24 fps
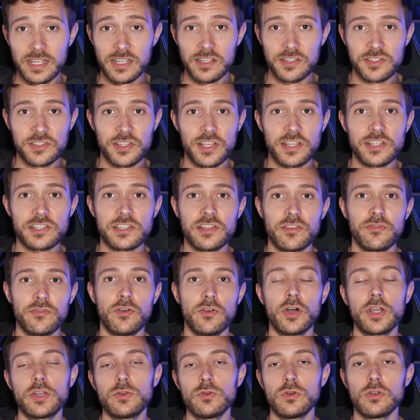a
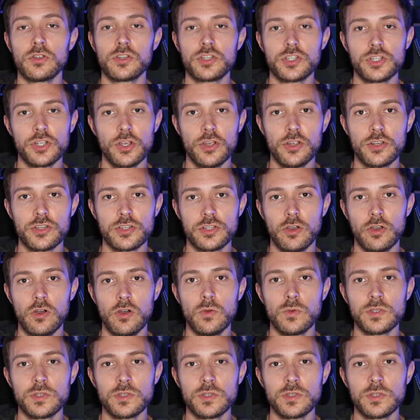64-year-old churchgoer,